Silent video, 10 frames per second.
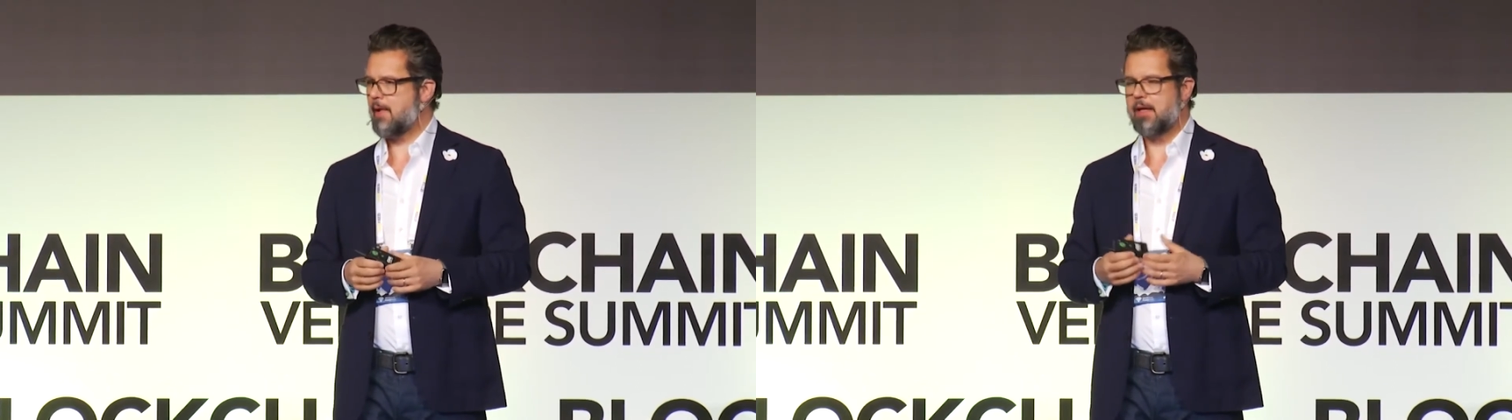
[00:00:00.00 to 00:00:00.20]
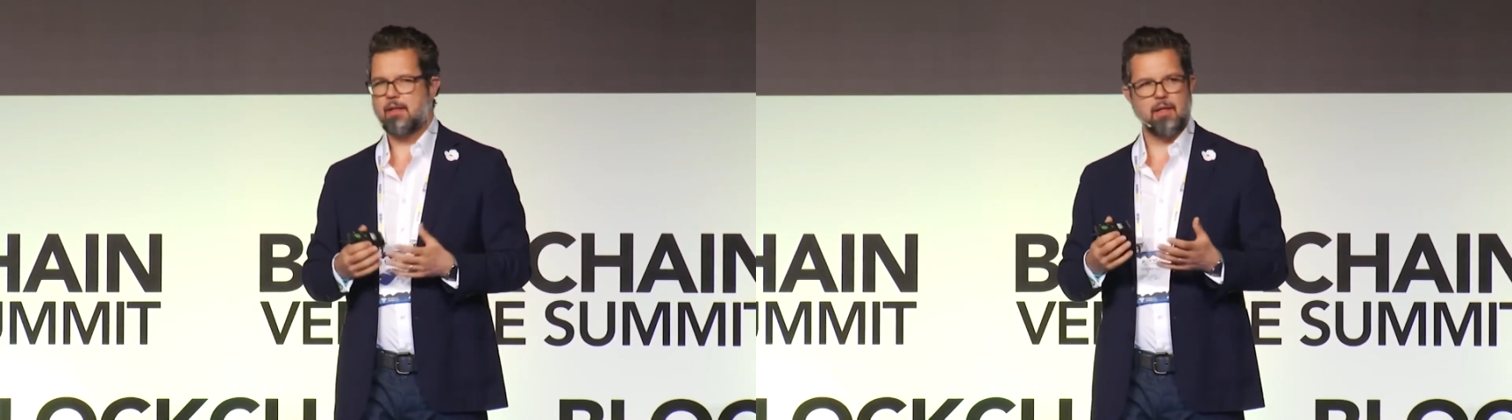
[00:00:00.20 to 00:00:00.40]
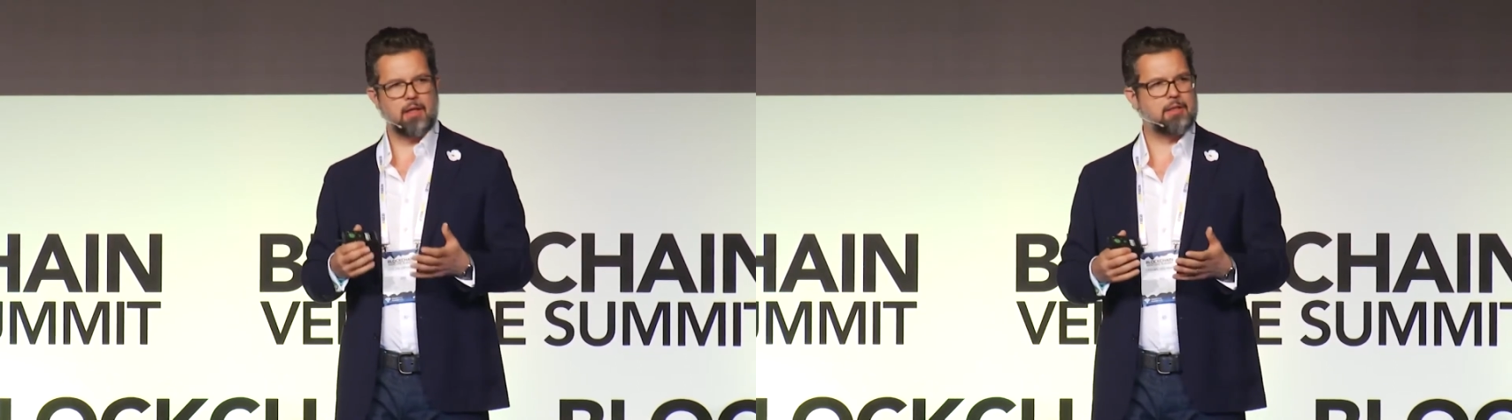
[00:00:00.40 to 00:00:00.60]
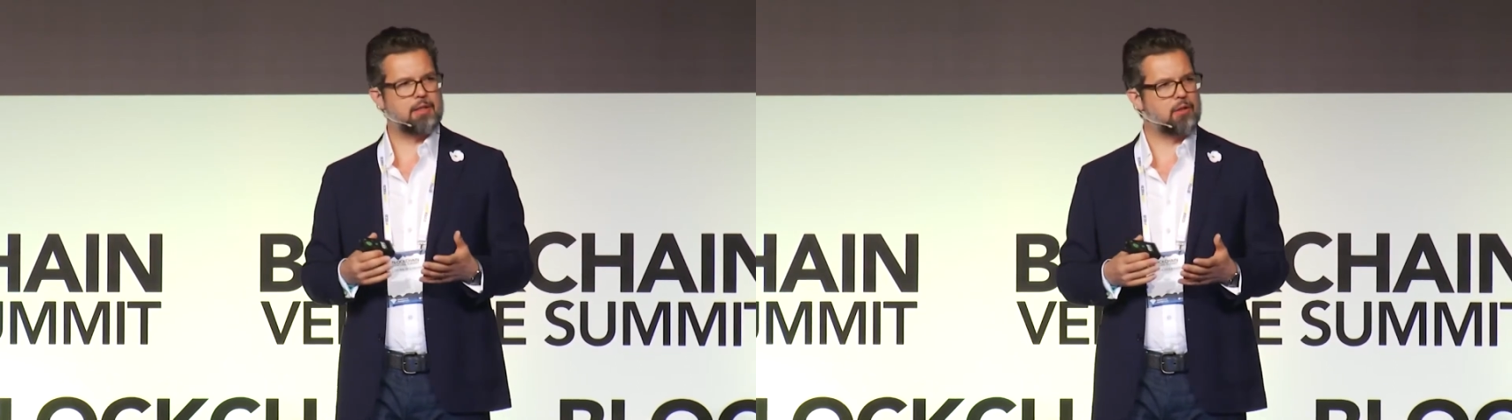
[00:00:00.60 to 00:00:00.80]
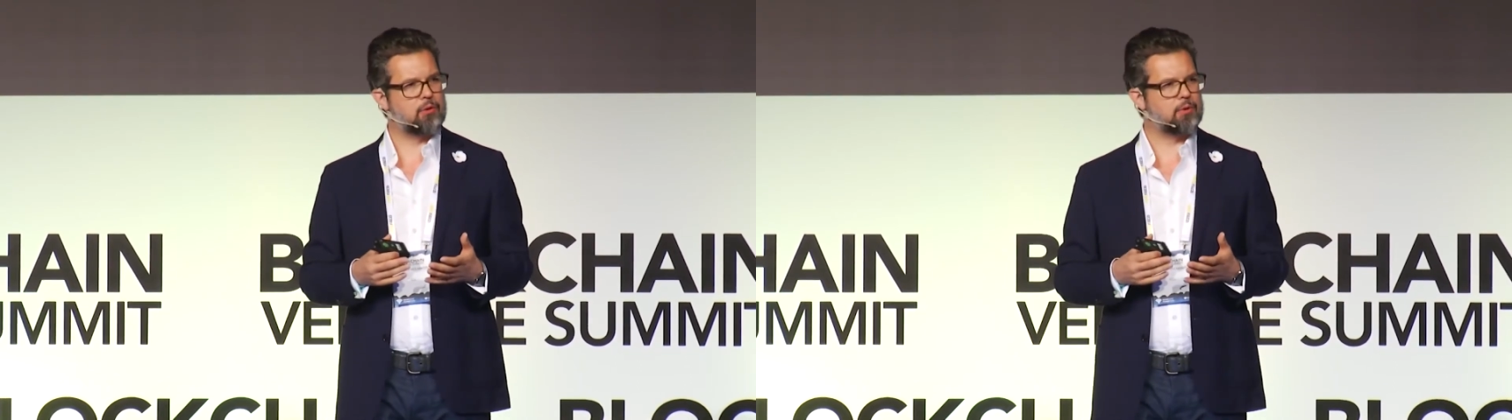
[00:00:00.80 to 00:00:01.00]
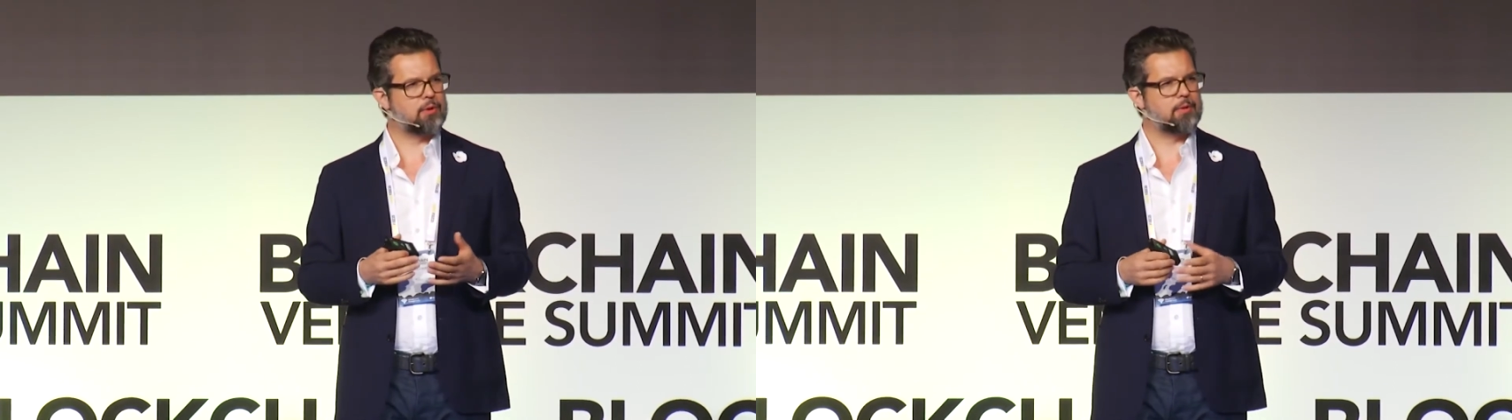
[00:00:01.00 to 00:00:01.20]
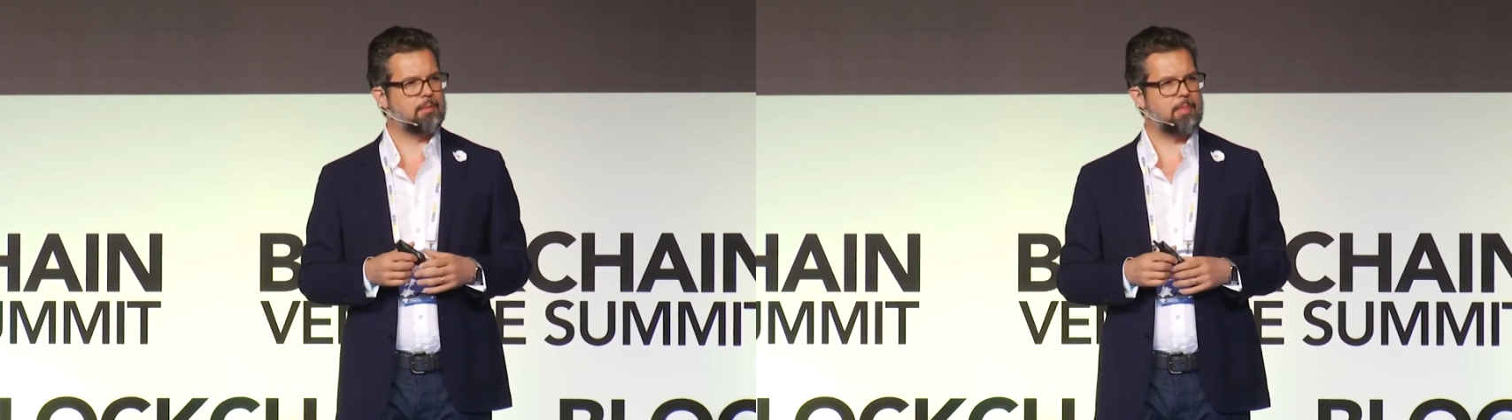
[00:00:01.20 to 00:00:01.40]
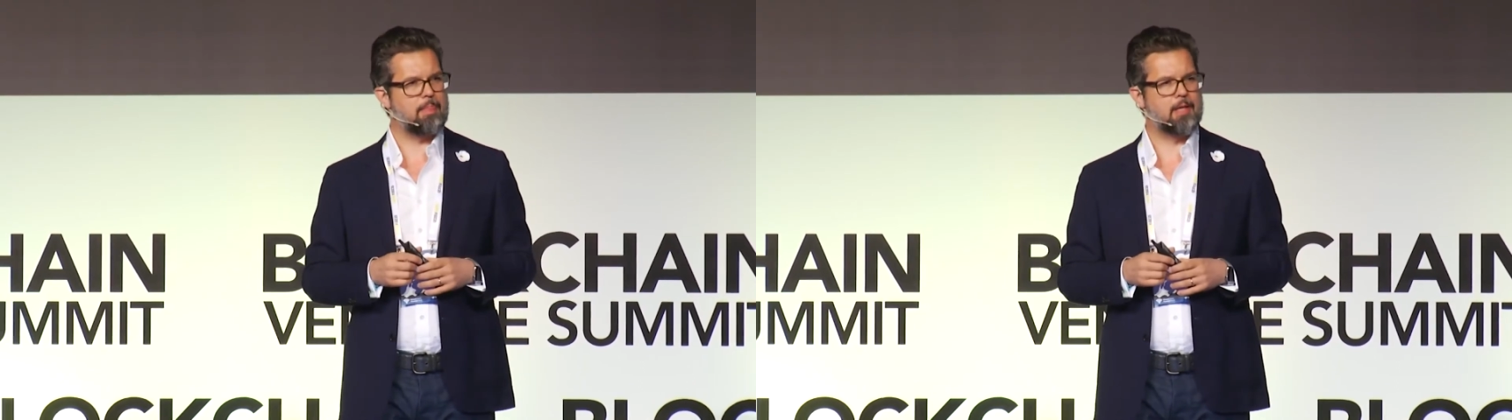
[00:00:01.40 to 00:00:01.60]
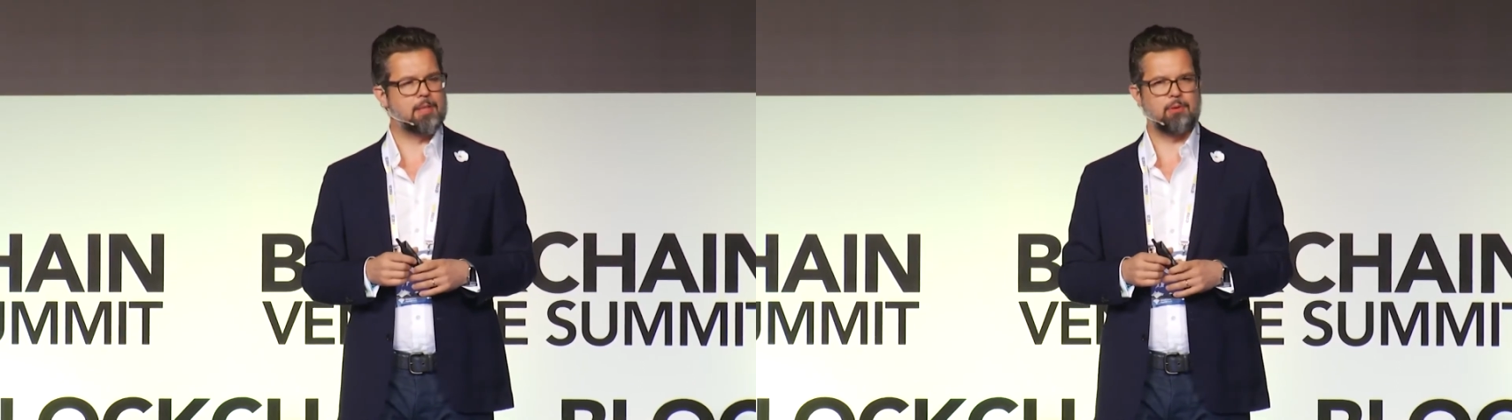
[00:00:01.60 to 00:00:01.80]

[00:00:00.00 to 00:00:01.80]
the ICOs, it's